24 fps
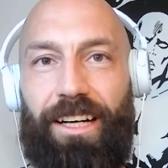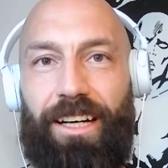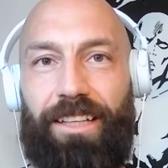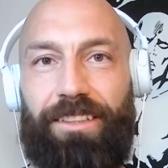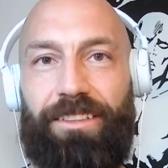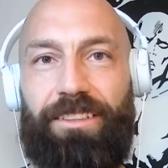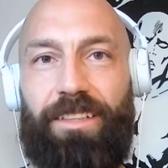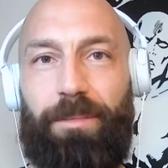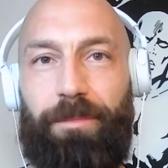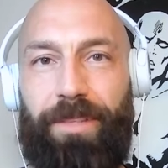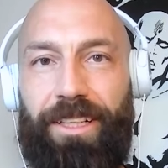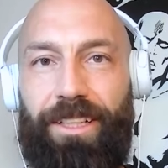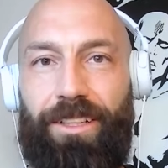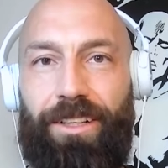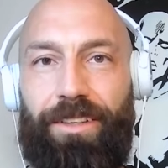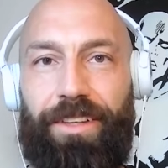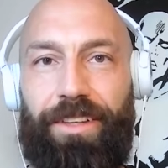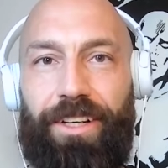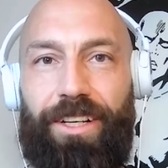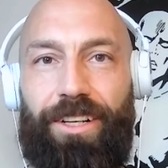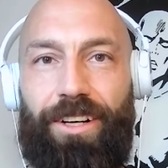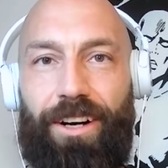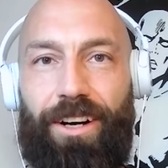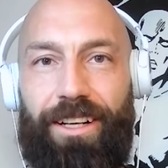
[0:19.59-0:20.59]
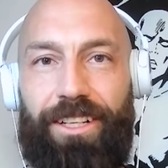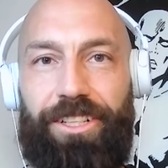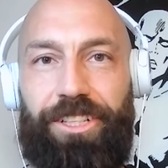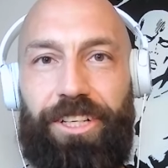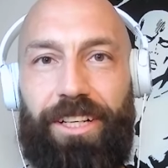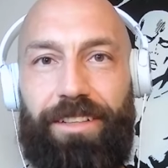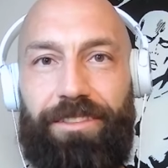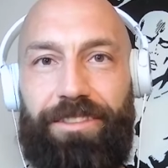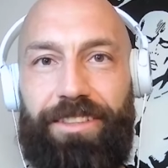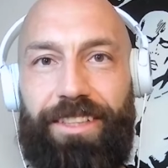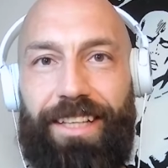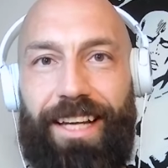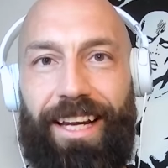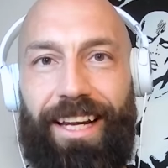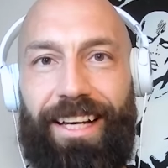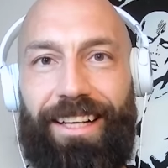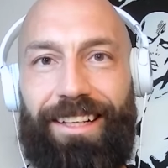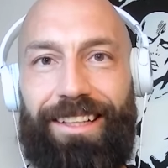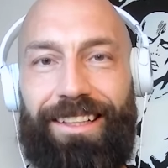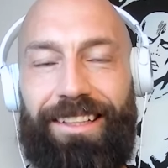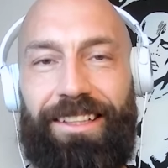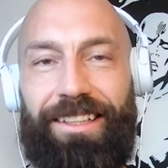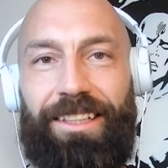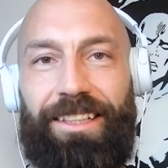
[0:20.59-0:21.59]
on something called the Kardashev
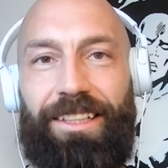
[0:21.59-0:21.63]
scale,